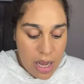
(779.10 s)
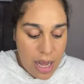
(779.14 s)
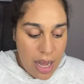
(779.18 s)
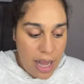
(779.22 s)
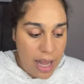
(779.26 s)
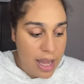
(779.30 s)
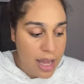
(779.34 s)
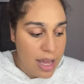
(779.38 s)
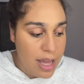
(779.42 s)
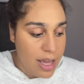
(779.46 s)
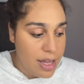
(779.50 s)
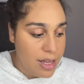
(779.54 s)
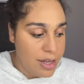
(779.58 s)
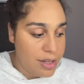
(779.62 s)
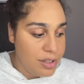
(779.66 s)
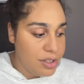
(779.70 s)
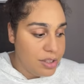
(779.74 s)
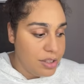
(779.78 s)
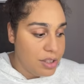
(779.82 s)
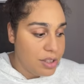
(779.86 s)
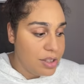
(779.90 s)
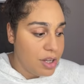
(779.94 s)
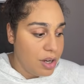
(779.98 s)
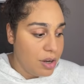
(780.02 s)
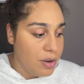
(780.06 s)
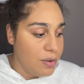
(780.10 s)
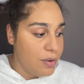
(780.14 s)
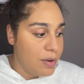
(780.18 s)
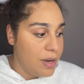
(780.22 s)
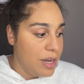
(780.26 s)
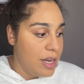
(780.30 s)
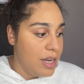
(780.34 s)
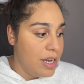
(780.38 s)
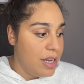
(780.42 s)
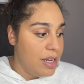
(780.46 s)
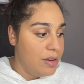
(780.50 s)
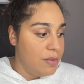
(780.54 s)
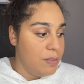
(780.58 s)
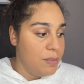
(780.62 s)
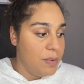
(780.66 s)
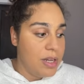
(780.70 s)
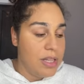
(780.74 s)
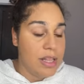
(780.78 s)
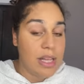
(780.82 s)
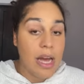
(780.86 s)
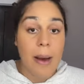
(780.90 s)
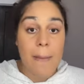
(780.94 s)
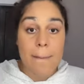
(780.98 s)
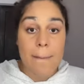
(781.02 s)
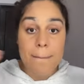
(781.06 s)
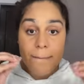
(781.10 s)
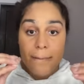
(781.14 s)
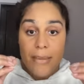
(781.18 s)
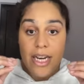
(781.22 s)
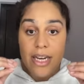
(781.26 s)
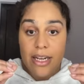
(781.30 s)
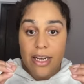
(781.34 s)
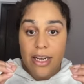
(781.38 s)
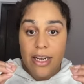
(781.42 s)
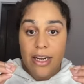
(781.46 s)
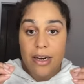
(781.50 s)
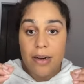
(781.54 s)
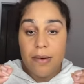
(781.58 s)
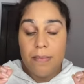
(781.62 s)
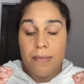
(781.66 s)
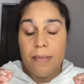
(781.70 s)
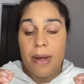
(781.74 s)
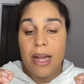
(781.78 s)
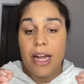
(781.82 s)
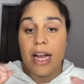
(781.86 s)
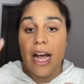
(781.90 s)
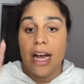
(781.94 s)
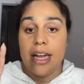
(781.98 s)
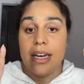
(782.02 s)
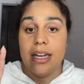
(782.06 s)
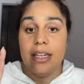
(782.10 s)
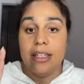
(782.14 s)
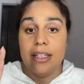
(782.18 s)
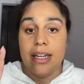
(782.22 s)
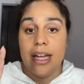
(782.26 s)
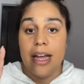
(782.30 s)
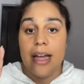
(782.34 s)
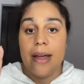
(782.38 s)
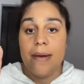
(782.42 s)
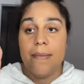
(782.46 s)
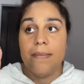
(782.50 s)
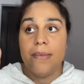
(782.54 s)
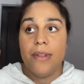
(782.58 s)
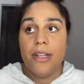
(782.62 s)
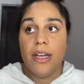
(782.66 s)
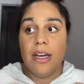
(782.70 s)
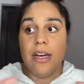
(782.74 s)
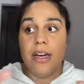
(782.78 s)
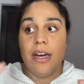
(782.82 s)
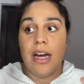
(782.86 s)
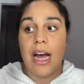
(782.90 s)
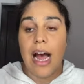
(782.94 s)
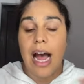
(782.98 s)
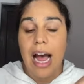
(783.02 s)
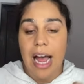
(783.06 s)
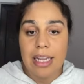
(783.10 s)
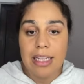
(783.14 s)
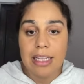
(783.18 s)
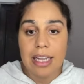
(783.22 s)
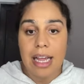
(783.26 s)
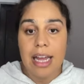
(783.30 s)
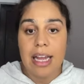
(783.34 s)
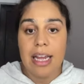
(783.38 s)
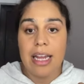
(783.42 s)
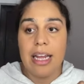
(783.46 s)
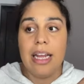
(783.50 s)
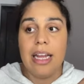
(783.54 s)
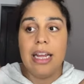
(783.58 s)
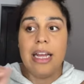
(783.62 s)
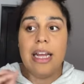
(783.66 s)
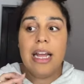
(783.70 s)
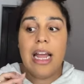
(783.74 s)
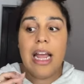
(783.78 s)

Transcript: and just go in with a medium and kind of let the highlight